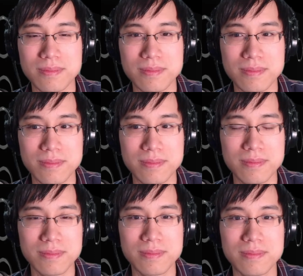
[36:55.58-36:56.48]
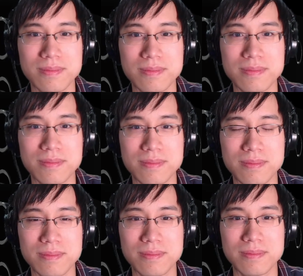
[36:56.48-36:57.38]

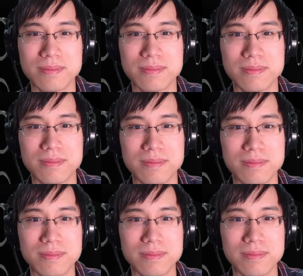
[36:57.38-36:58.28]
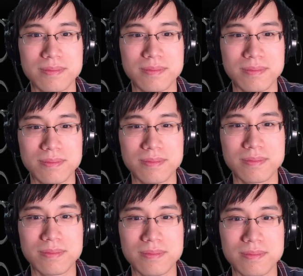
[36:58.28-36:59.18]

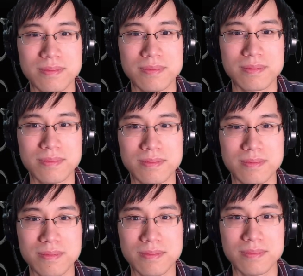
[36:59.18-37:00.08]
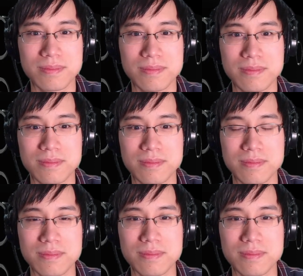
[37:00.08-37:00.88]
(not speaking)